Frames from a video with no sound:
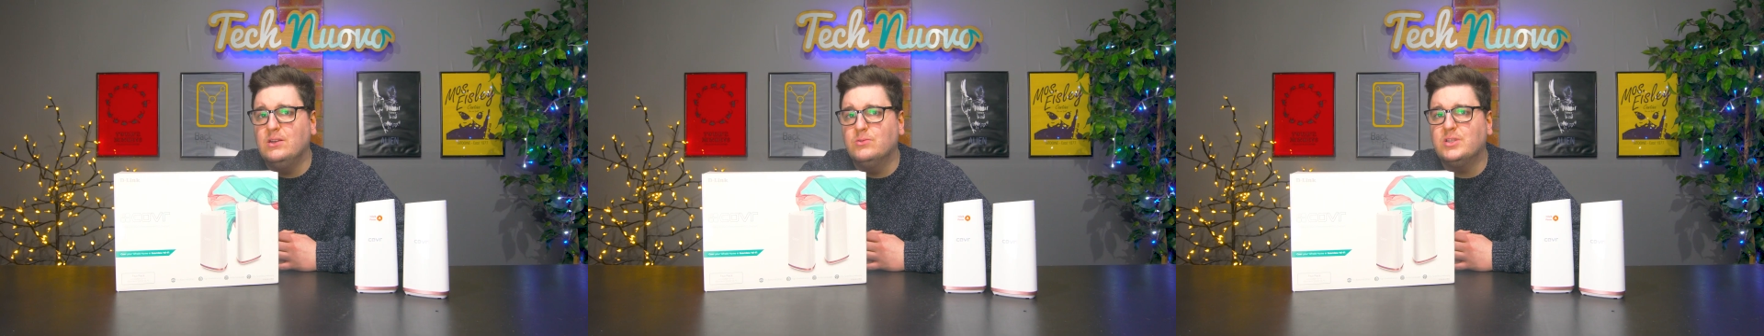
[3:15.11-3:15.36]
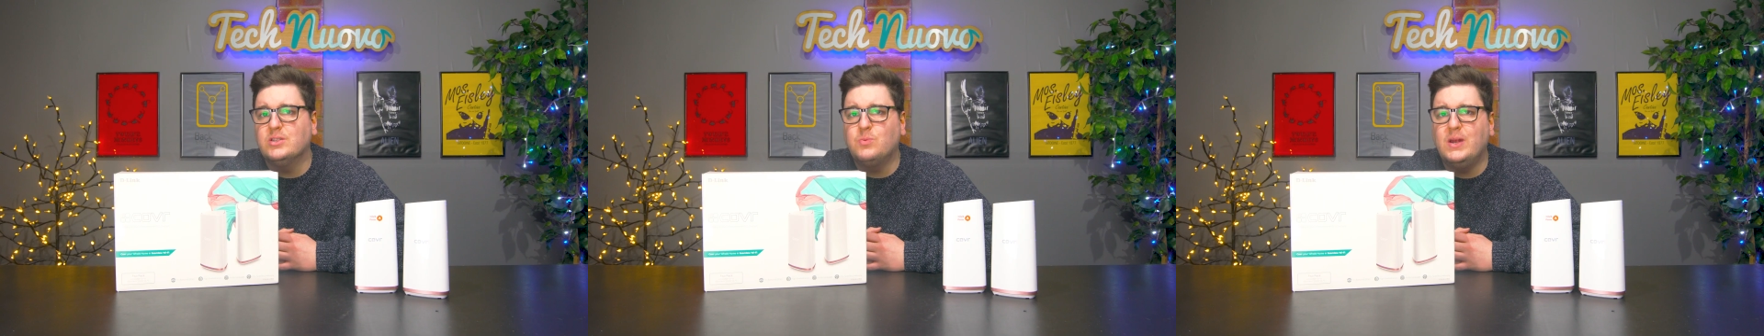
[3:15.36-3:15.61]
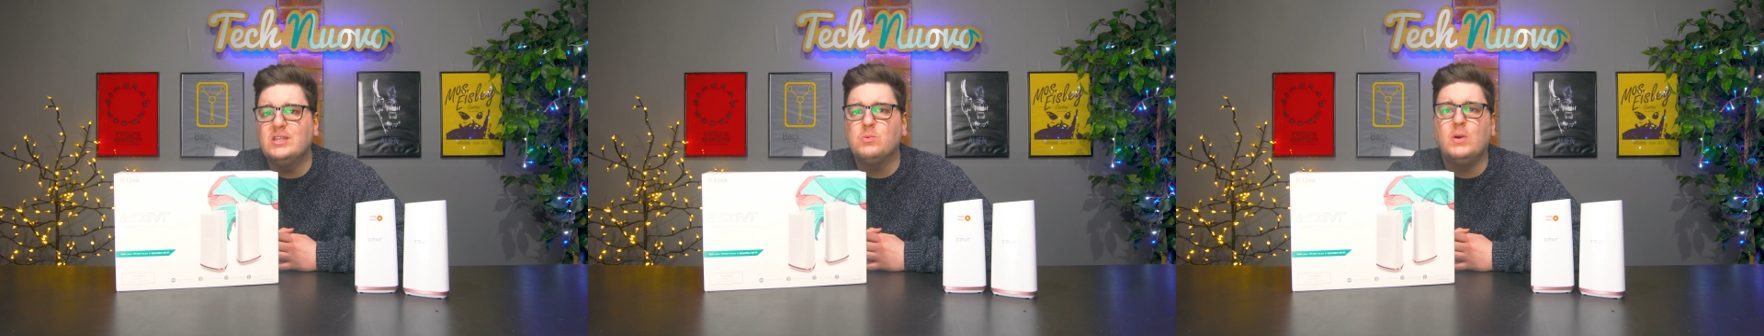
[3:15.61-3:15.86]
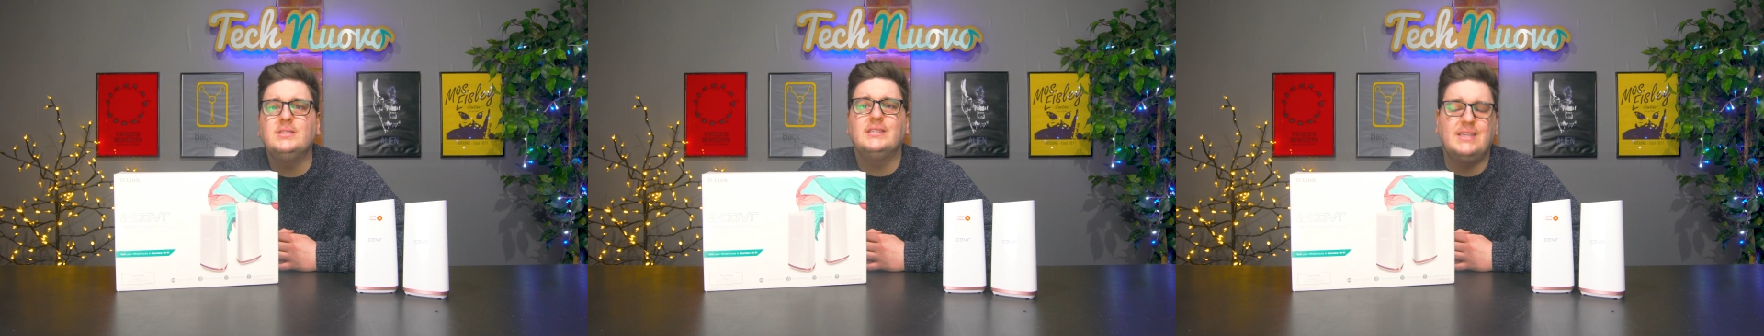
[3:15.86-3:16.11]
signals as well
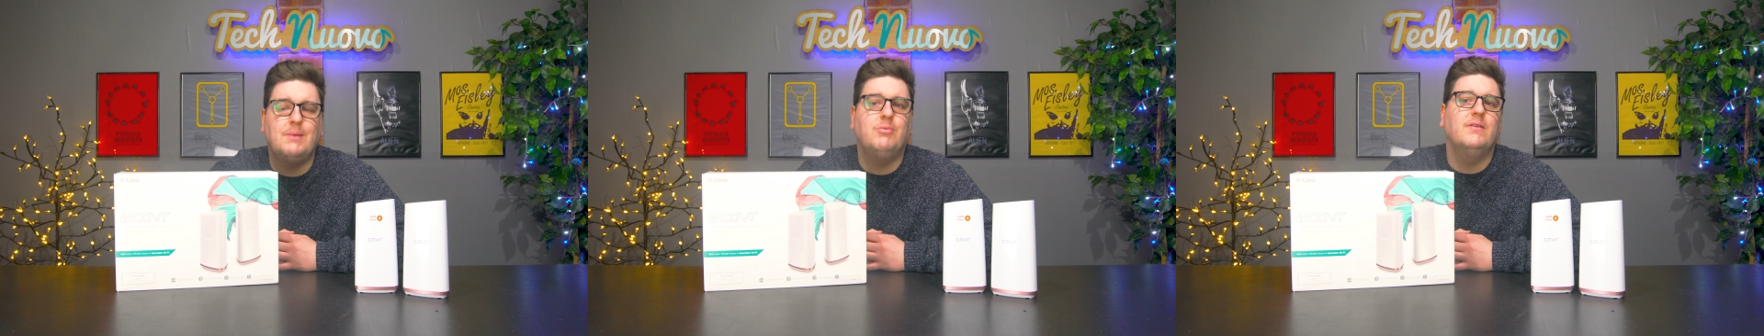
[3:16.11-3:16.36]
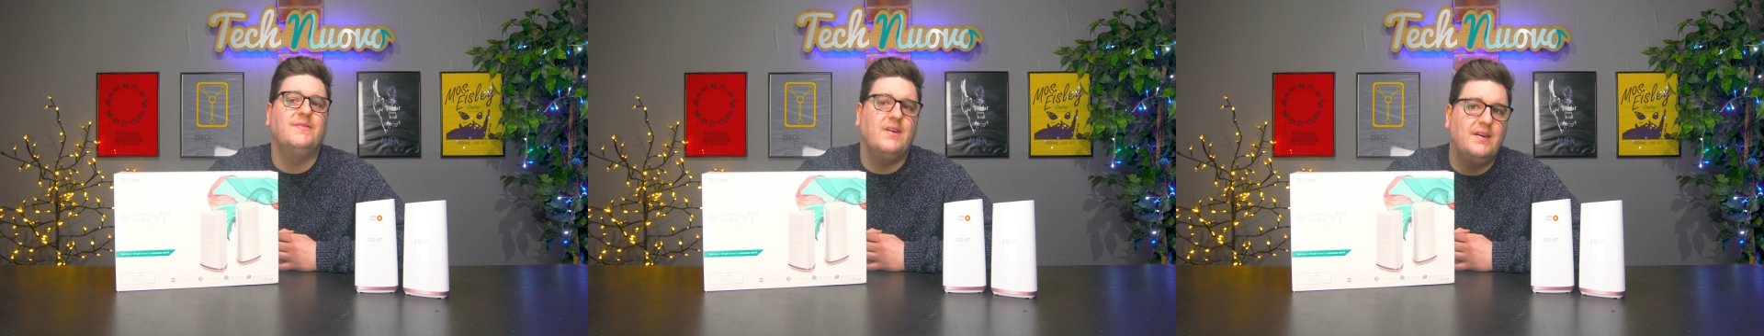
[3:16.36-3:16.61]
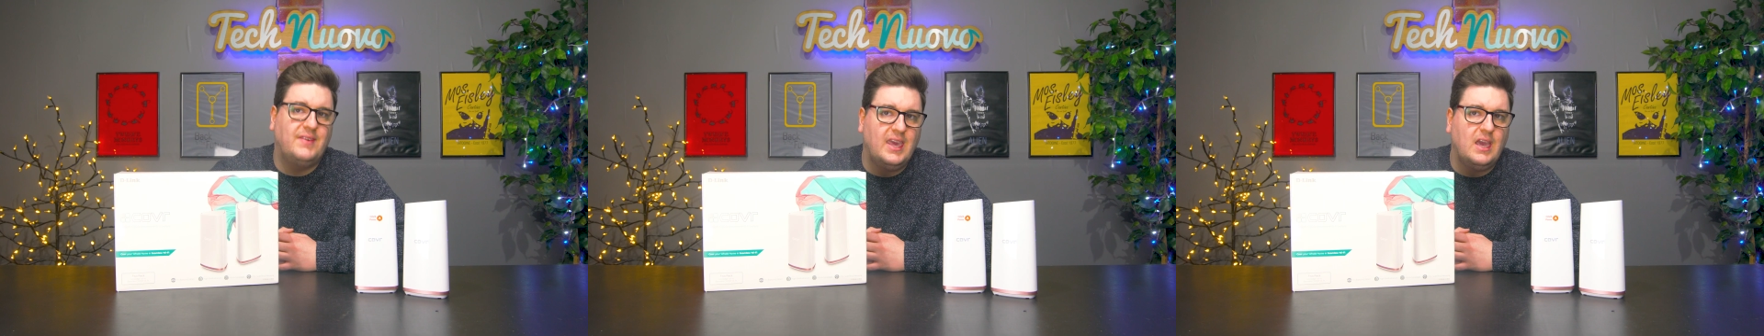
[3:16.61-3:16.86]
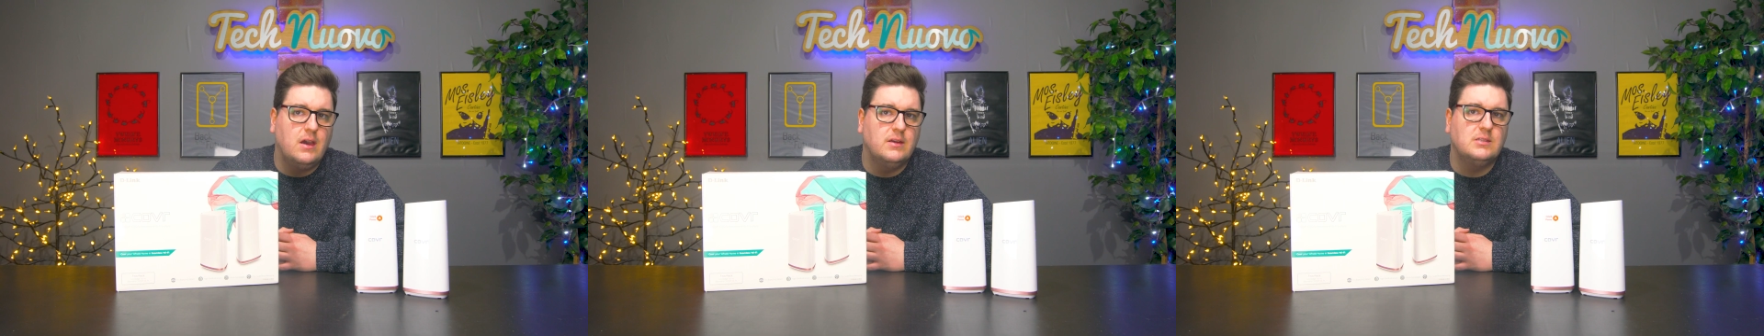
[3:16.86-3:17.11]
as one separate 5
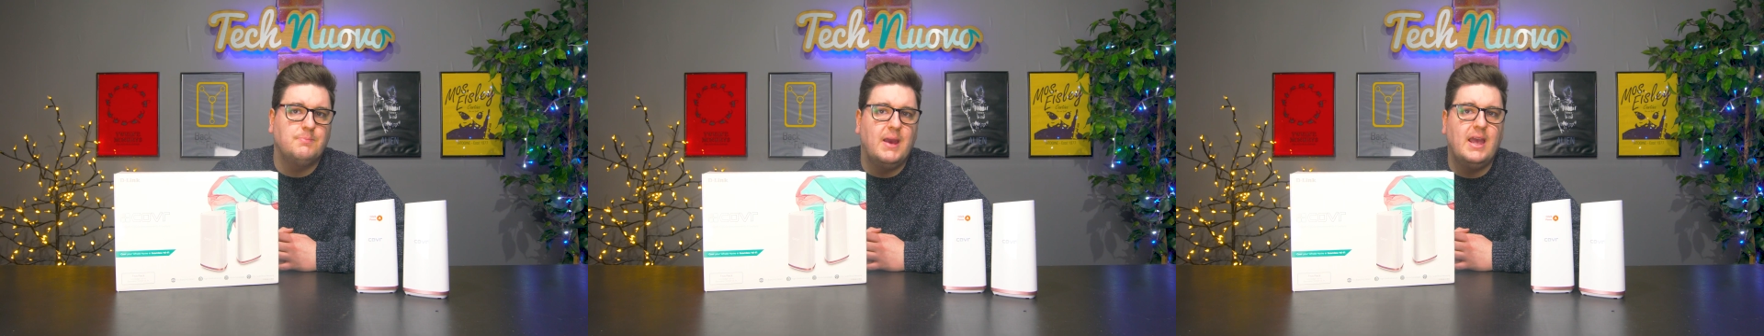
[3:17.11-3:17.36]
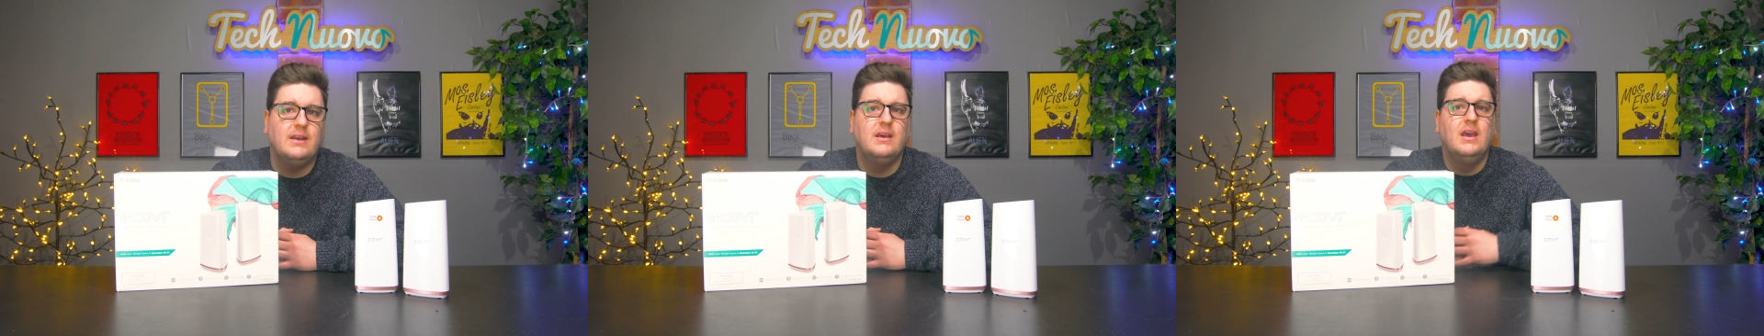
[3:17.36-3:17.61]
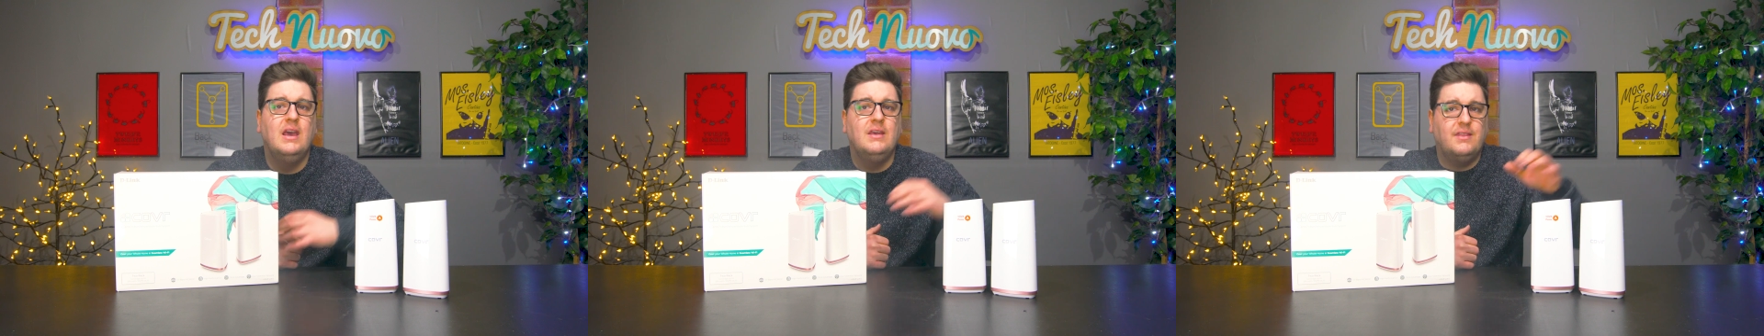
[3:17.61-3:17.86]
GHz band